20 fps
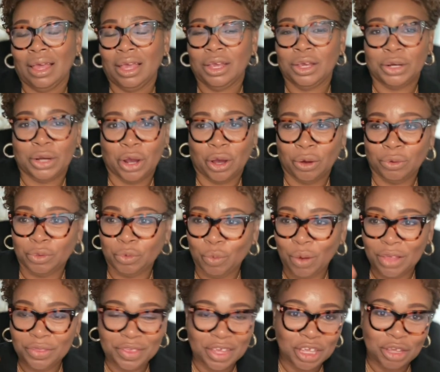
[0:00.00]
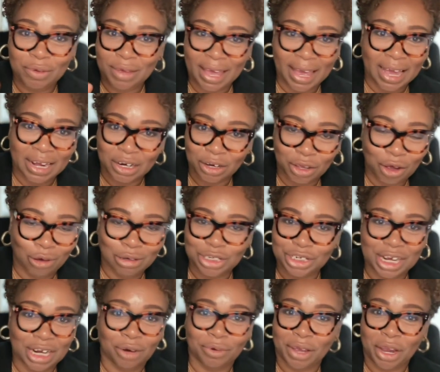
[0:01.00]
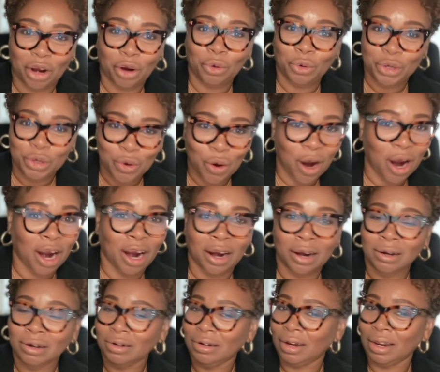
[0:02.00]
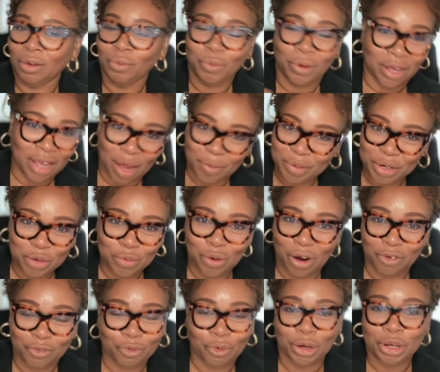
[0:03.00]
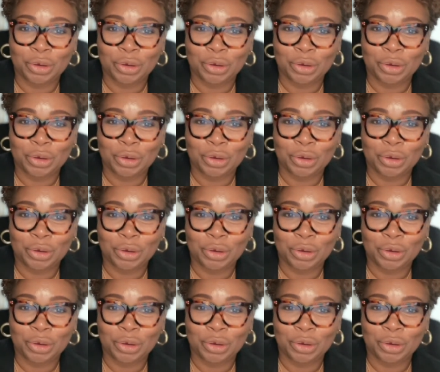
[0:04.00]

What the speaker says: The one thing you can't negotiate, I don't care who you are and what company you work for,